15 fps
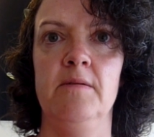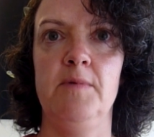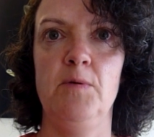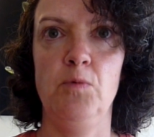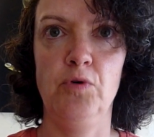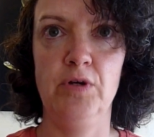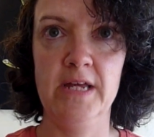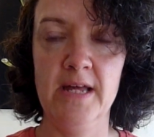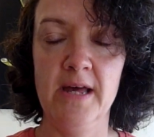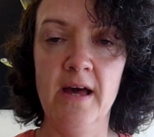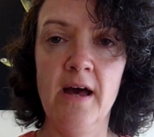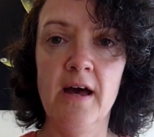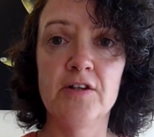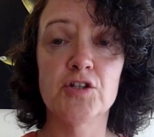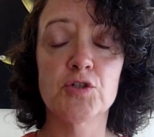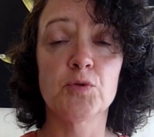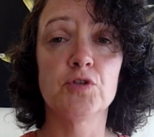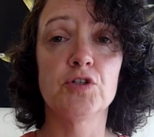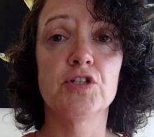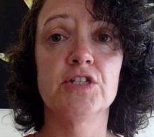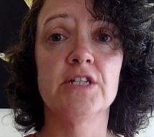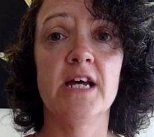wonky. Just
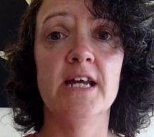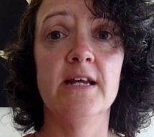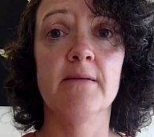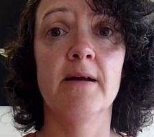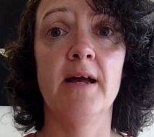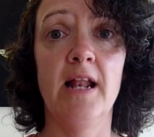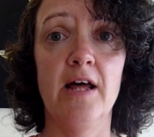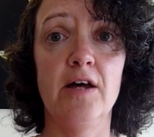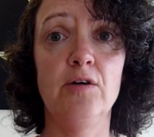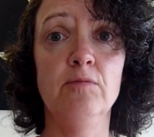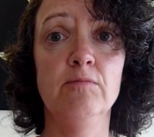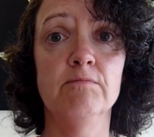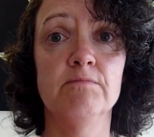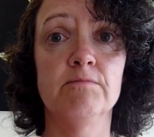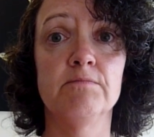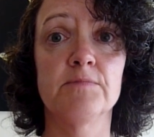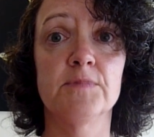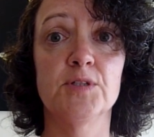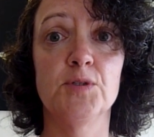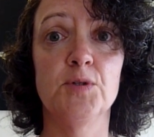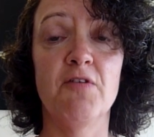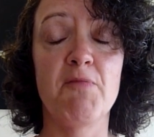wanted to say hello
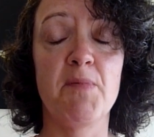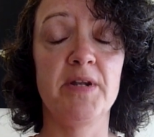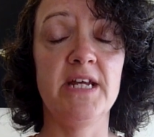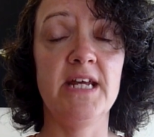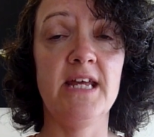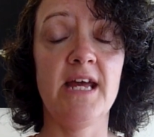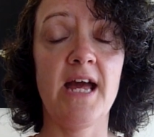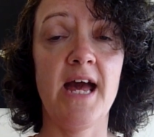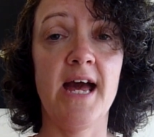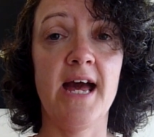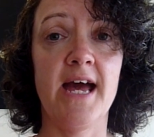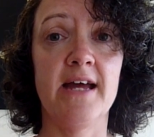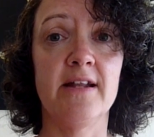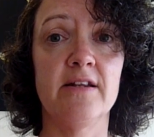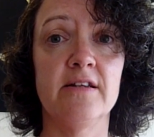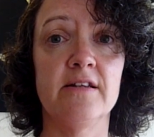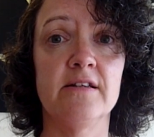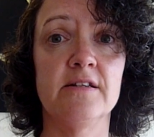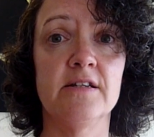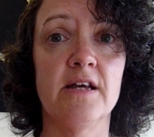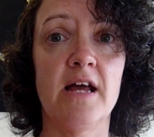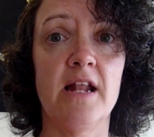to everybody
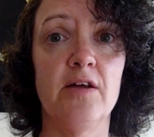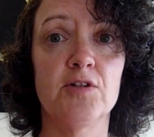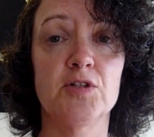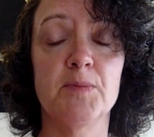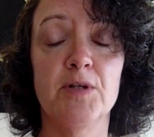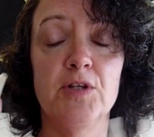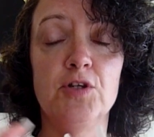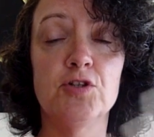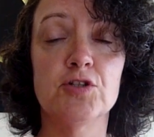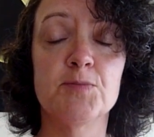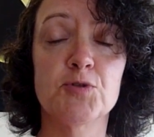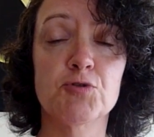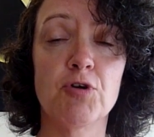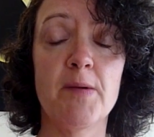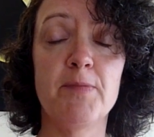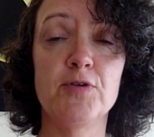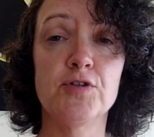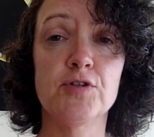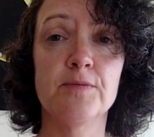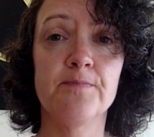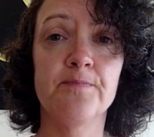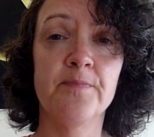and hello to my new
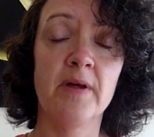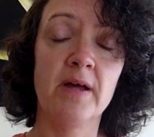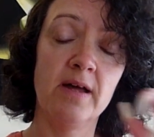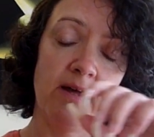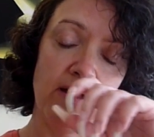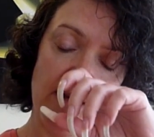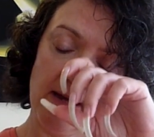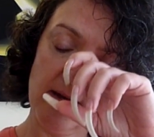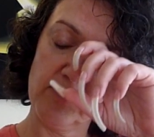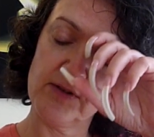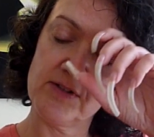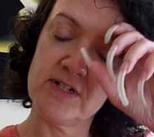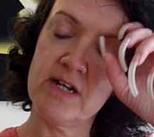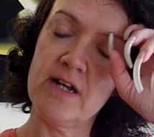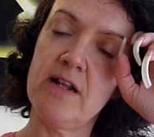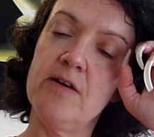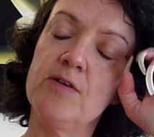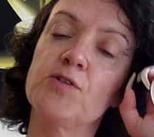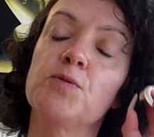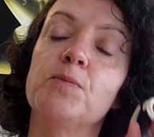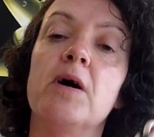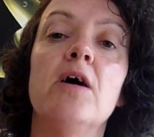subscribers. I want to say hello
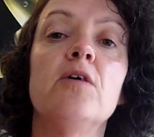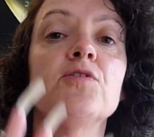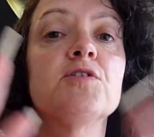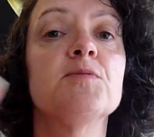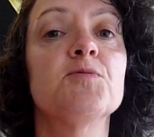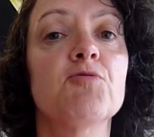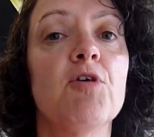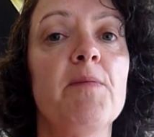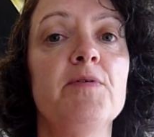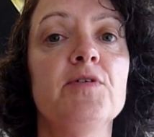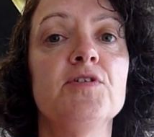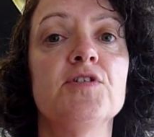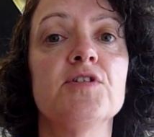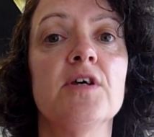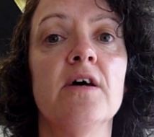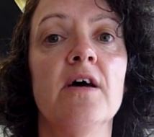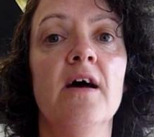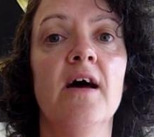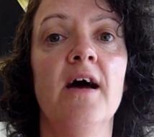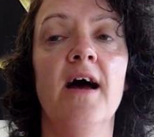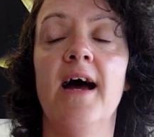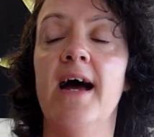to my old subscribers
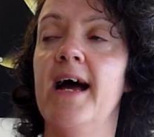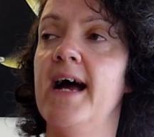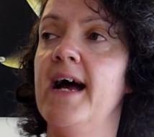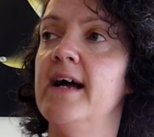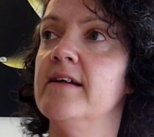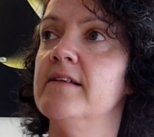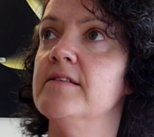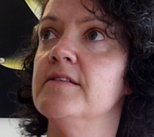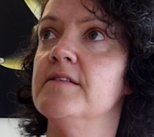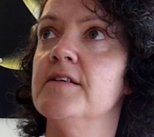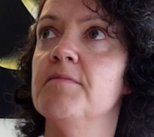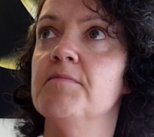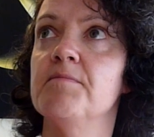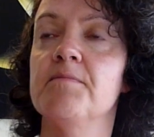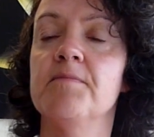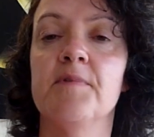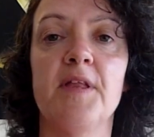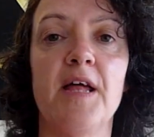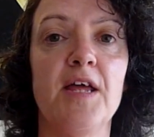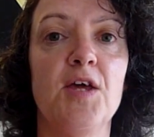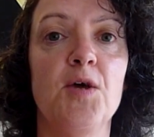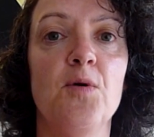and
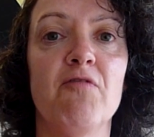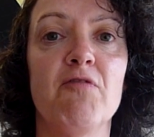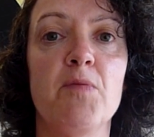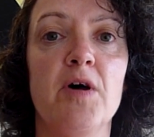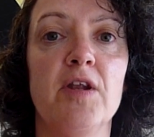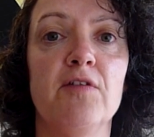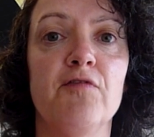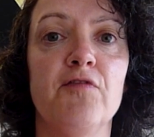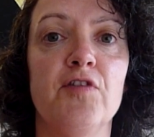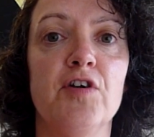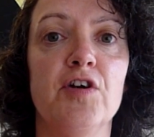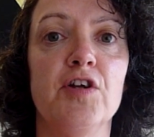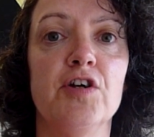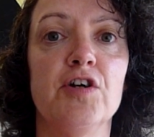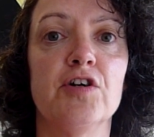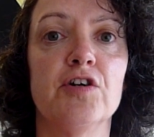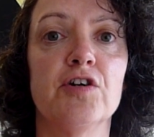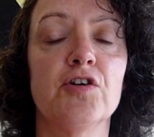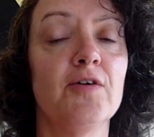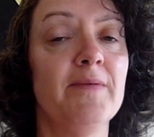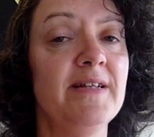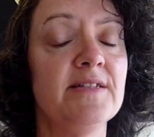thank you everyone for your
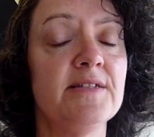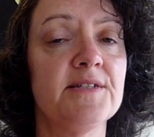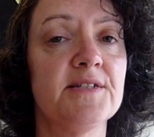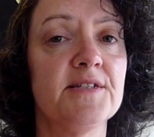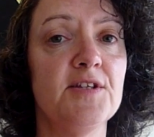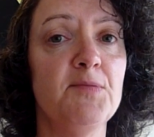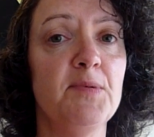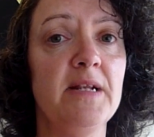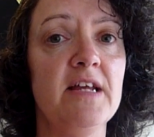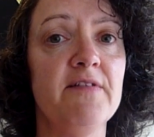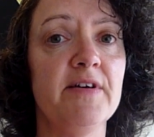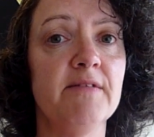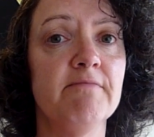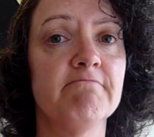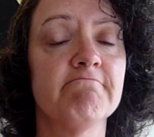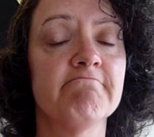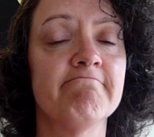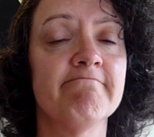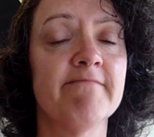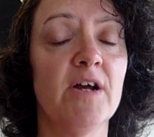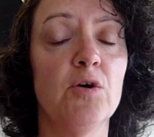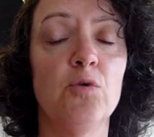comments that you've been leaving.
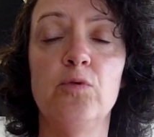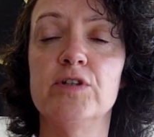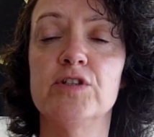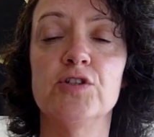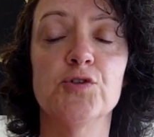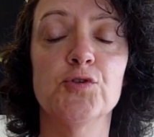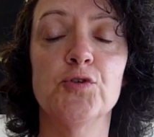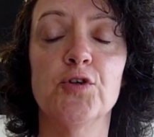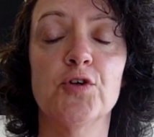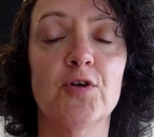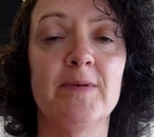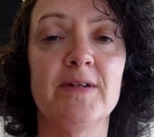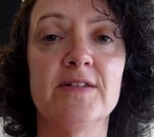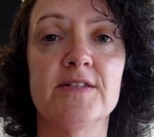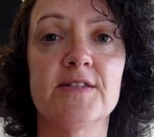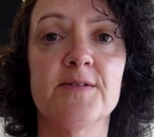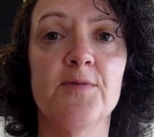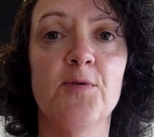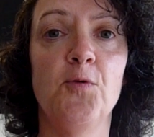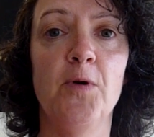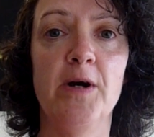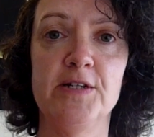Always enjoy your comments,
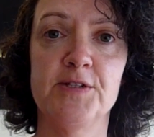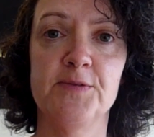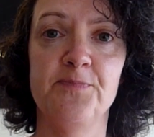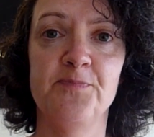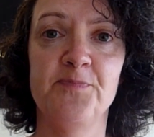always.